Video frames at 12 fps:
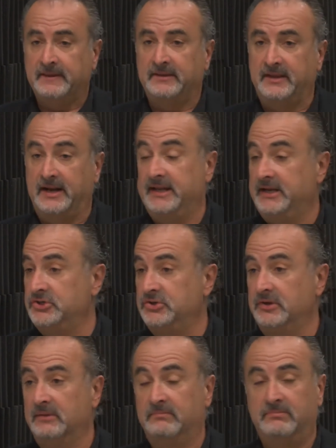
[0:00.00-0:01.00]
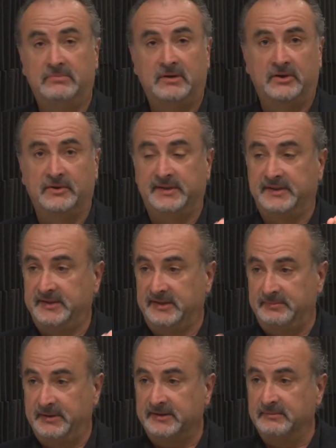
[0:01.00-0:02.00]
That I had issued hundreds of
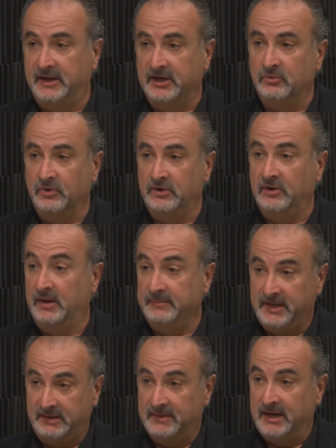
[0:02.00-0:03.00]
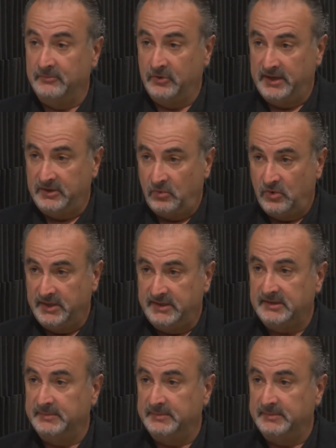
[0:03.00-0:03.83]
suspects in my career. Now I'm getting my Miranda warnings.